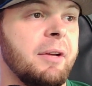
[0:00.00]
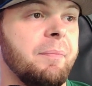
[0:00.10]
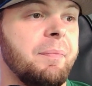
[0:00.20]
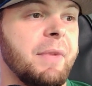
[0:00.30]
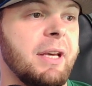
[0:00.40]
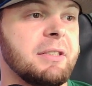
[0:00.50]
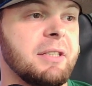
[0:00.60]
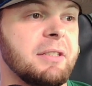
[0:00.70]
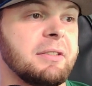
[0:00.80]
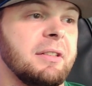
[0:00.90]

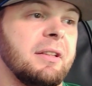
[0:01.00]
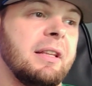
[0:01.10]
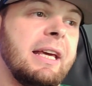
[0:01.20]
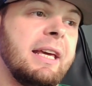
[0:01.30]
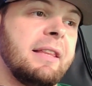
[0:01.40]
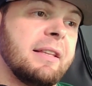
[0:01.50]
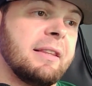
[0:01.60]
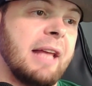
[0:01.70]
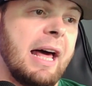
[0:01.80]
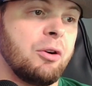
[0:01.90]
his length and
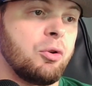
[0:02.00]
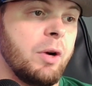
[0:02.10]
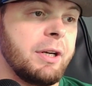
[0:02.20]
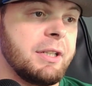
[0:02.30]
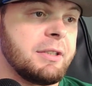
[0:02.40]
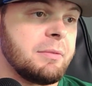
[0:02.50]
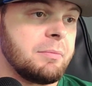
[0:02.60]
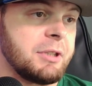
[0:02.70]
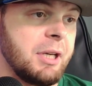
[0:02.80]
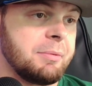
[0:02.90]
lateral quickness
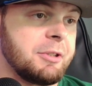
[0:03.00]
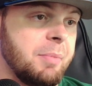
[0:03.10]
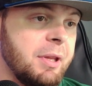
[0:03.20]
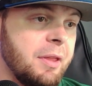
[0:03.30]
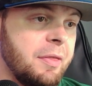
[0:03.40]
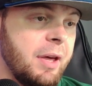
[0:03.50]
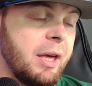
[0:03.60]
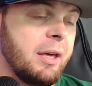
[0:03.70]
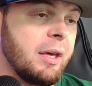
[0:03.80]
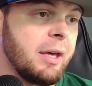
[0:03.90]
seems to be the
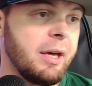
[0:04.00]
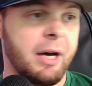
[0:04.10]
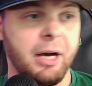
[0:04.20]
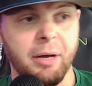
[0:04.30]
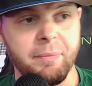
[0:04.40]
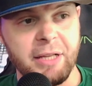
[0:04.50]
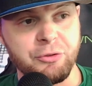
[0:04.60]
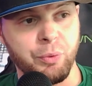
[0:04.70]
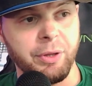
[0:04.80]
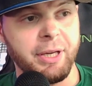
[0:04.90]
thing that's
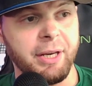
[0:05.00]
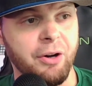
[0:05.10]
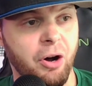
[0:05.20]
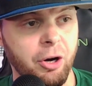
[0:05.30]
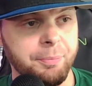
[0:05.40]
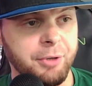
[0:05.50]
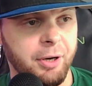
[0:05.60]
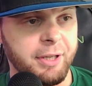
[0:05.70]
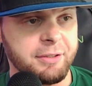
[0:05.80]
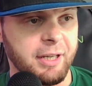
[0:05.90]
really getting harped
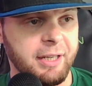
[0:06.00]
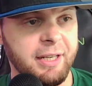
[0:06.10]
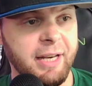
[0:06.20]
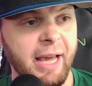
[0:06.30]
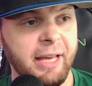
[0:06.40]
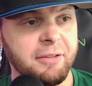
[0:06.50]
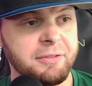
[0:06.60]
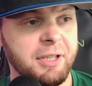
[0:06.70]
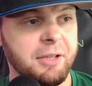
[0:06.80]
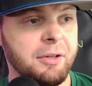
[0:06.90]
on as like negatives
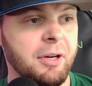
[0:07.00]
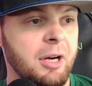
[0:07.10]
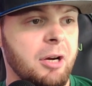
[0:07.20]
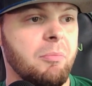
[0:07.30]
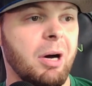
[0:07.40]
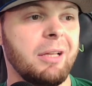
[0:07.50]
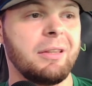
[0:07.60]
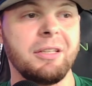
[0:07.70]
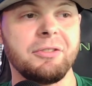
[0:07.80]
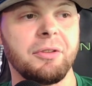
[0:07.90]
here. But
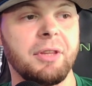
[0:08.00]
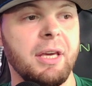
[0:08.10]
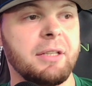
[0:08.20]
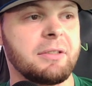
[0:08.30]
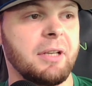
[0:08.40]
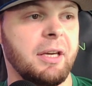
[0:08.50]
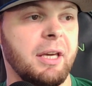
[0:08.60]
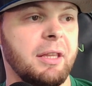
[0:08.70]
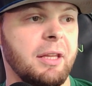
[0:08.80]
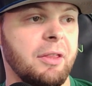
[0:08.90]
these are things,
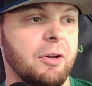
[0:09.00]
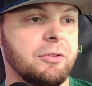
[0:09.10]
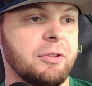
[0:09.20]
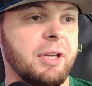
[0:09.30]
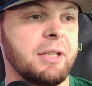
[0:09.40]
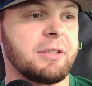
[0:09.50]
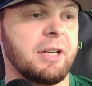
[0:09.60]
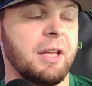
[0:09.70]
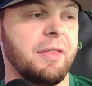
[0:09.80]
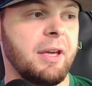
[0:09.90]
again, those are things that
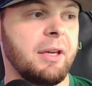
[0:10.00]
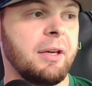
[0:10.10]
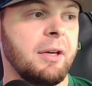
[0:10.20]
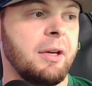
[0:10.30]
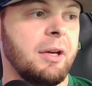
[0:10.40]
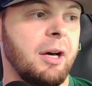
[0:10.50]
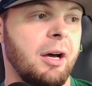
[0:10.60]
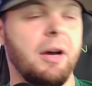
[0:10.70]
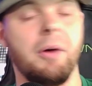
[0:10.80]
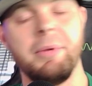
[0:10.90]
I think,
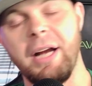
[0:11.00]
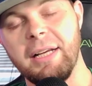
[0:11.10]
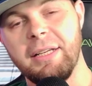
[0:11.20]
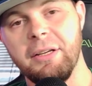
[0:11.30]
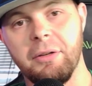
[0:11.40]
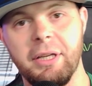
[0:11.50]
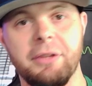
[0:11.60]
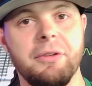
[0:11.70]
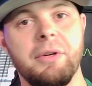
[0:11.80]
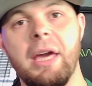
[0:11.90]
ideal length,
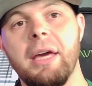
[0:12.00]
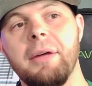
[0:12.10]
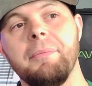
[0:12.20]
you can't